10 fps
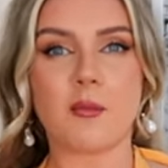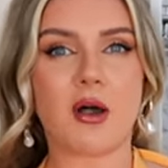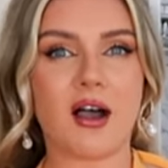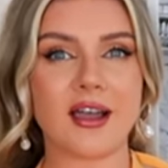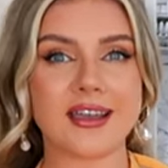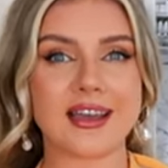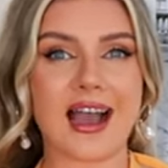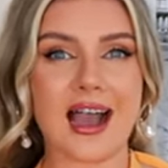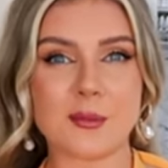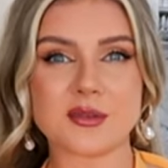But I
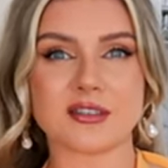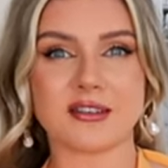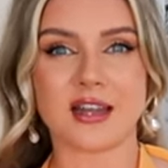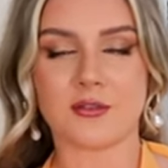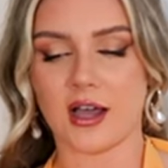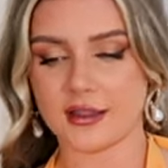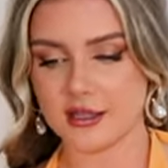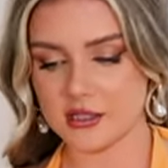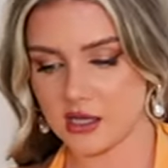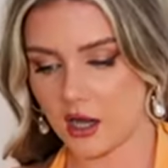absolutely love it. I
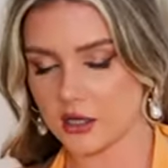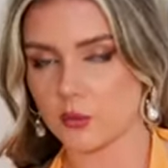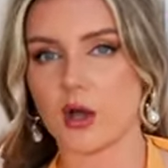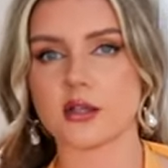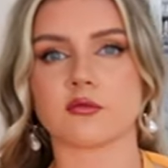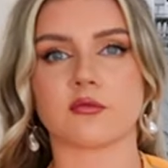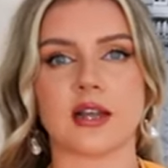think this color works